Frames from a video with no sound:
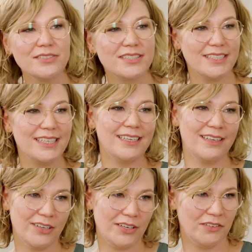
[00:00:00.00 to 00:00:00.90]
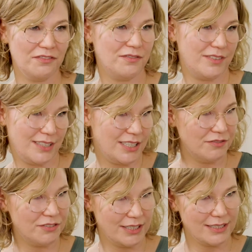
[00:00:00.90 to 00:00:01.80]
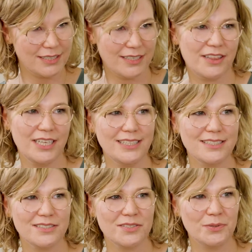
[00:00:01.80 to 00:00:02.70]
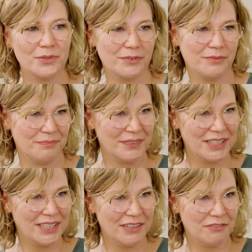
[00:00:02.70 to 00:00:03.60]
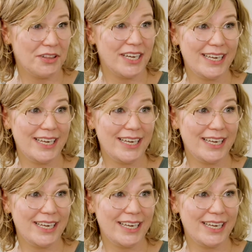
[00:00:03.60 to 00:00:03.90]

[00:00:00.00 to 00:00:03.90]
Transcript: you see a lot of different things for the